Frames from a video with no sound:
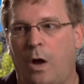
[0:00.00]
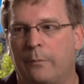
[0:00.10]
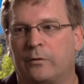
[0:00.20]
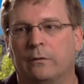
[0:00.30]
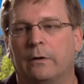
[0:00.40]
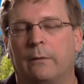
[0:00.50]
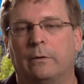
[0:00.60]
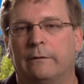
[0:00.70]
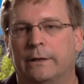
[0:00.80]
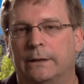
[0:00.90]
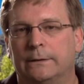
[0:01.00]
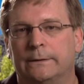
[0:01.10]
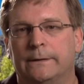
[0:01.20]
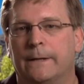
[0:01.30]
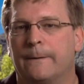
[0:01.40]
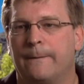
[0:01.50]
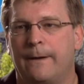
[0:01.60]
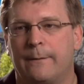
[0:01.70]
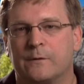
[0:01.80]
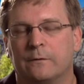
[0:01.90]
Absolutely, I believe that. Yeah,
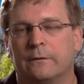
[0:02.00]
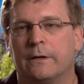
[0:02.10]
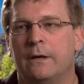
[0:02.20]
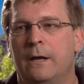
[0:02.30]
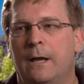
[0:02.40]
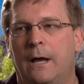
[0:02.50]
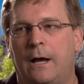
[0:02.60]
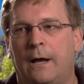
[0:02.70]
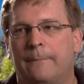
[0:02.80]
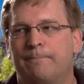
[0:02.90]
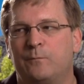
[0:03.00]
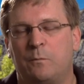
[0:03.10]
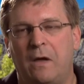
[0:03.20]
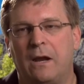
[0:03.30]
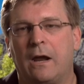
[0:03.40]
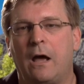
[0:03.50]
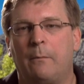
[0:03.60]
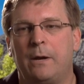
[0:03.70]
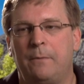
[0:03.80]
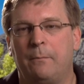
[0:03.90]
absolutely. Um, depending on
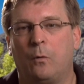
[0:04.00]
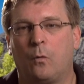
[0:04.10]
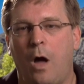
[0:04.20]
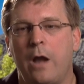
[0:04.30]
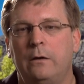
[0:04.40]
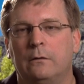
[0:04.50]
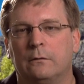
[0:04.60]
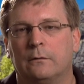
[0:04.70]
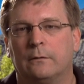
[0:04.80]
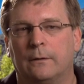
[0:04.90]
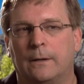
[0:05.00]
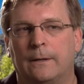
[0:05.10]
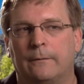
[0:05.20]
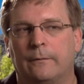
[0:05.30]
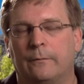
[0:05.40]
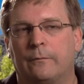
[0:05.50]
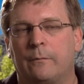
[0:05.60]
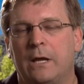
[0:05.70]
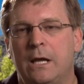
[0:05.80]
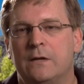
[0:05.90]
how many people run uh,
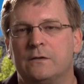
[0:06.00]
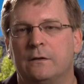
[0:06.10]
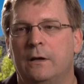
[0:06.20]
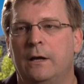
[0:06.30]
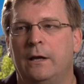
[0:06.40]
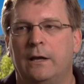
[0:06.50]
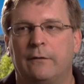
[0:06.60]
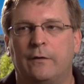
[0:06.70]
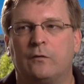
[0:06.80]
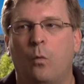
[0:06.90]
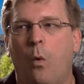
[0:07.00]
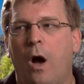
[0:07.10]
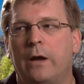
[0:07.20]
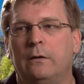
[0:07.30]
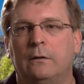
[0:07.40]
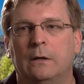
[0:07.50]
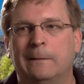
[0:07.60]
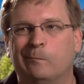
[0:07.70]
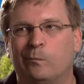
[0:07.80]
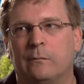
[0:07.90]
from the East, if it's one,
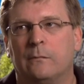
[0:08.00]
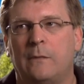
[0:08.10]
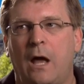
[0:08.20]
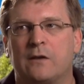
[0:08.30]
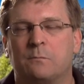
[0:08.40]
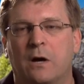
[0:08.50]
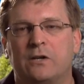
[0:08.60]
not as